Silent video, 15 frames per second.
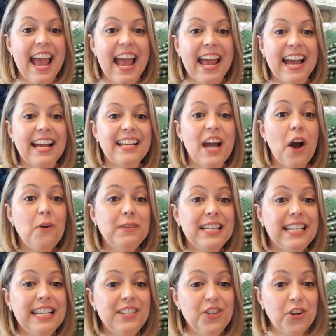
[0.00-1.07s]
And oh,
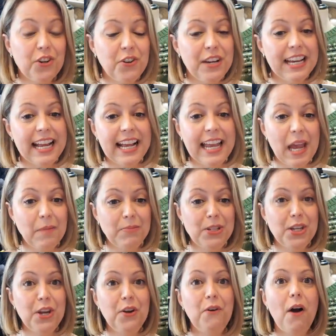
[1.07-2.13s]
Denise, you're new to knit camp
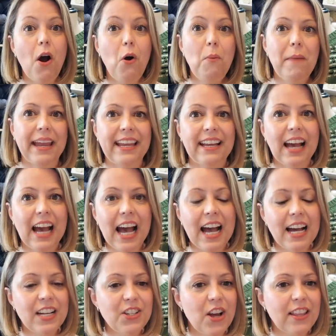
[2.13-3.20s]
too. Oh my
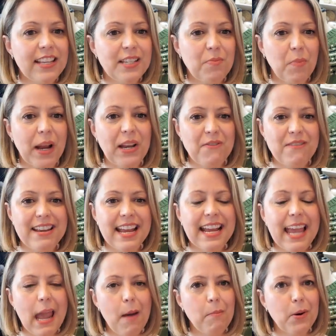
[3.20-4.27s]
gosh, all these brand new knit
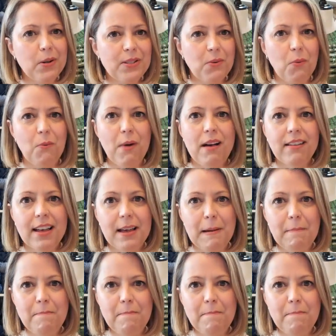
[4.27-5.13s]
campers. Welcome.